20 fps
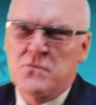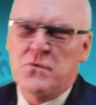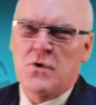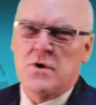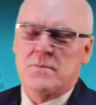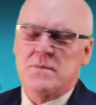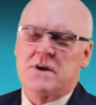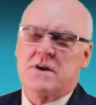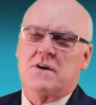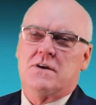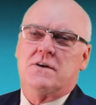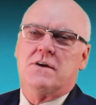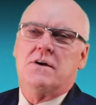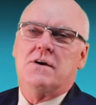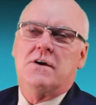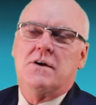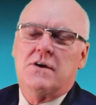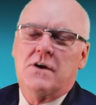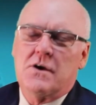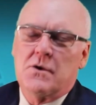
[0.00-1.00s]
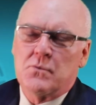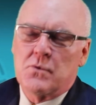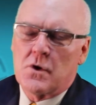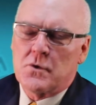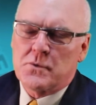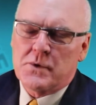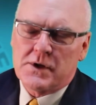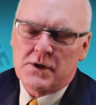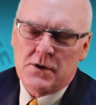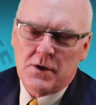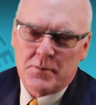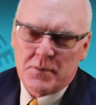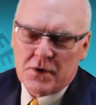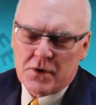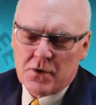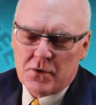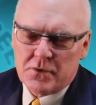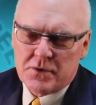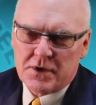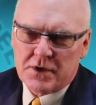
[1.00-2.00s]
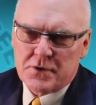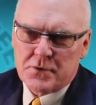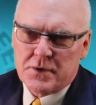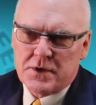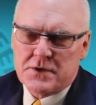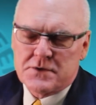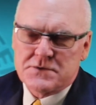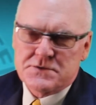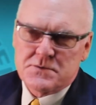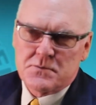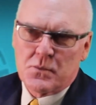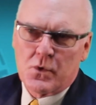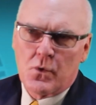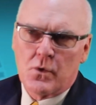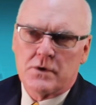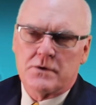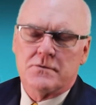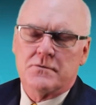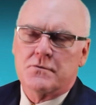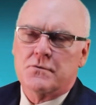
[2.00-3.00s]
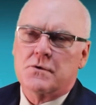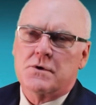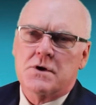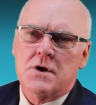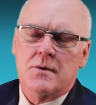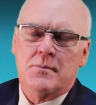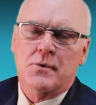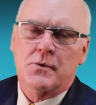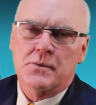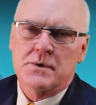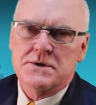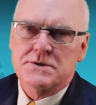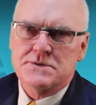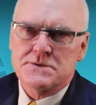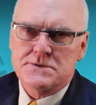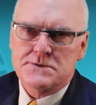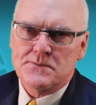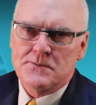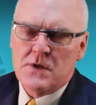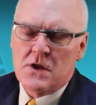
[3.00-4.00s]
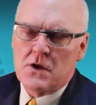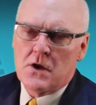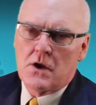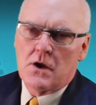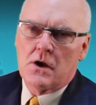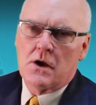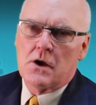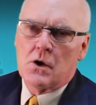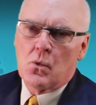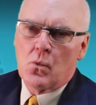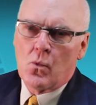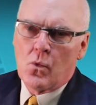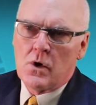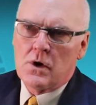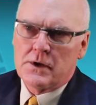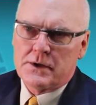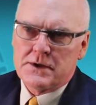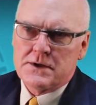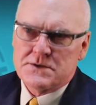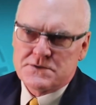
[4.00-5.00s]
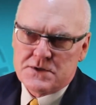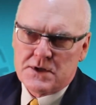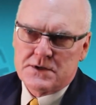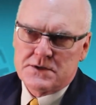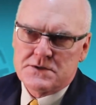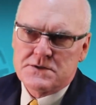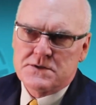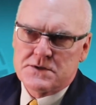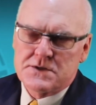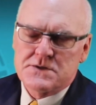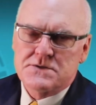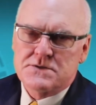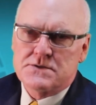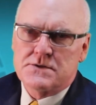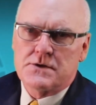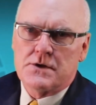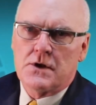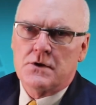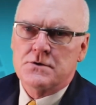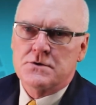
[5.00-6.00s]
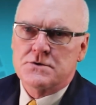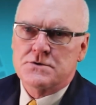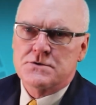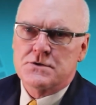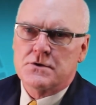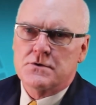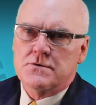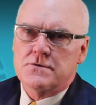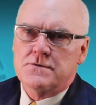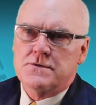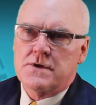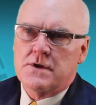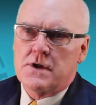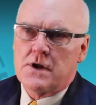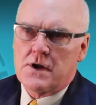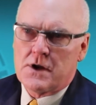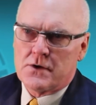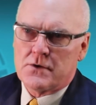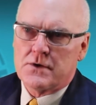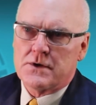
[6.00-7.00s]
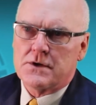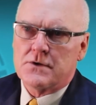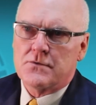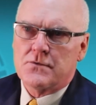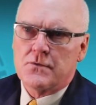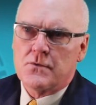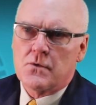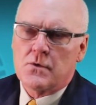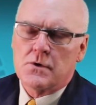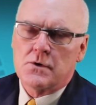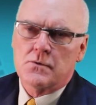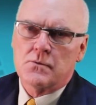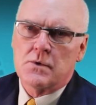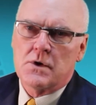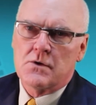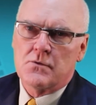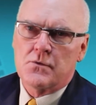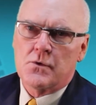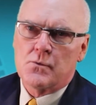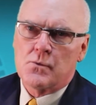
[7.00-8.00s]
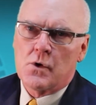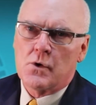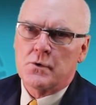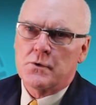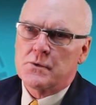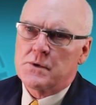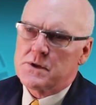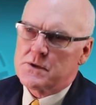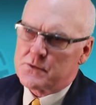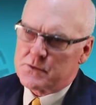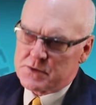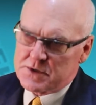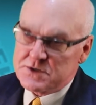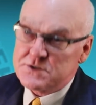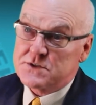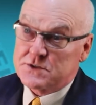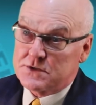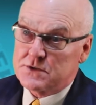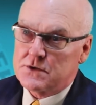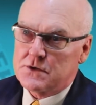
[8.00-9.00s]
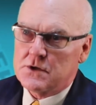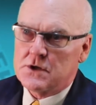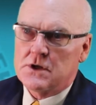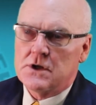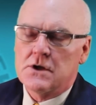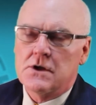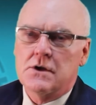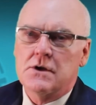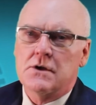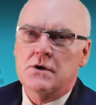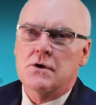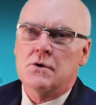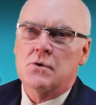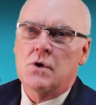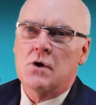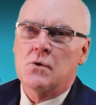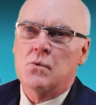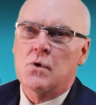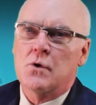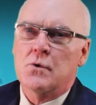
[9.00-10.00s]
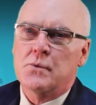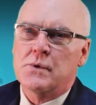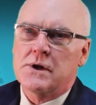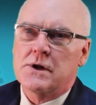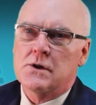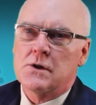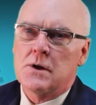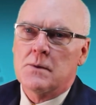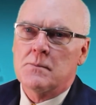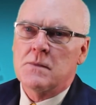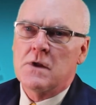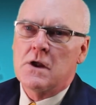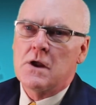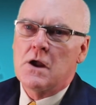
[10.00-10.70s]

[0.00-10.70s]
Forming a, a Rotary Club in Coconut Creek was important for a couple reasons. Uh, one is that it, this is an underserved area for, uh, for Rotary. There isn't uh, a, a, Rotary Club.